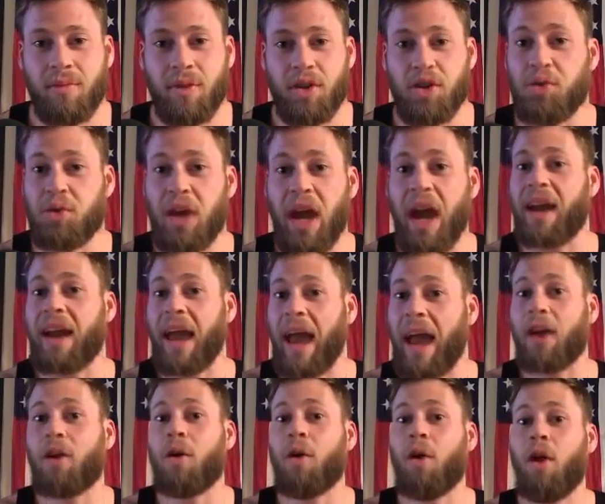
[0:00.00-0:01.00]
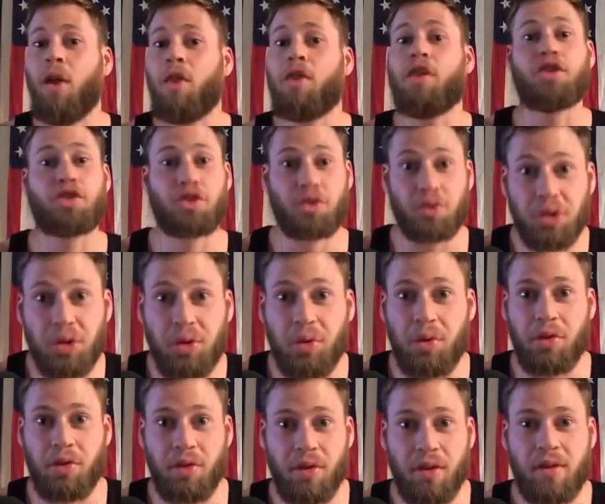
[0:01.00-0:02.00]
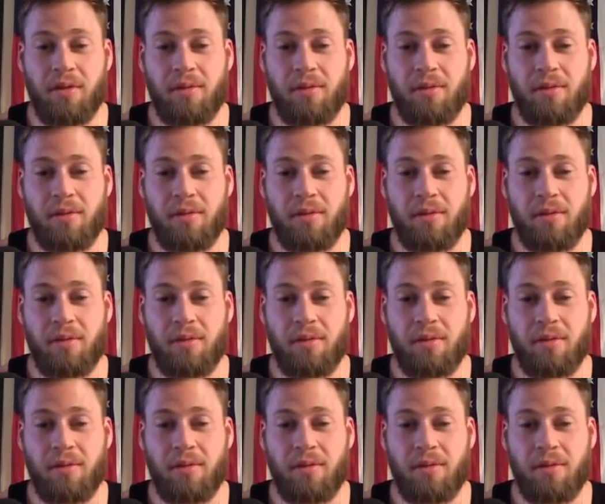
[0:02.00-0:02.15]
You can't handle the truth.